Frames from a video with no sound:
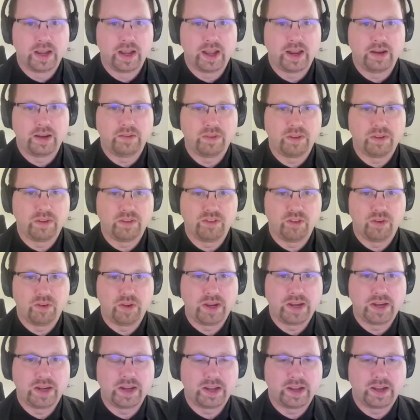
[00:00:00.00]
And if you
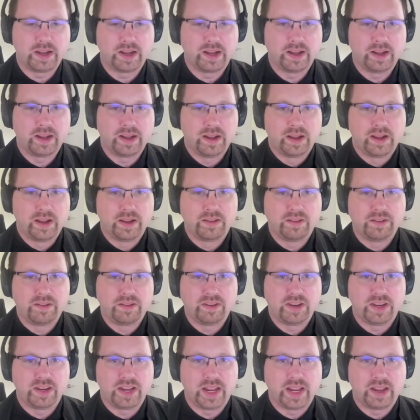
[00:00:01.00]
enjoyed
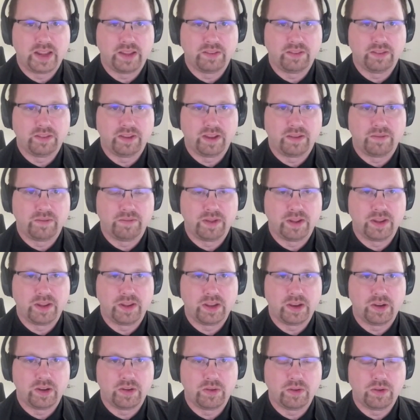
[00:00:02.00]
today's video,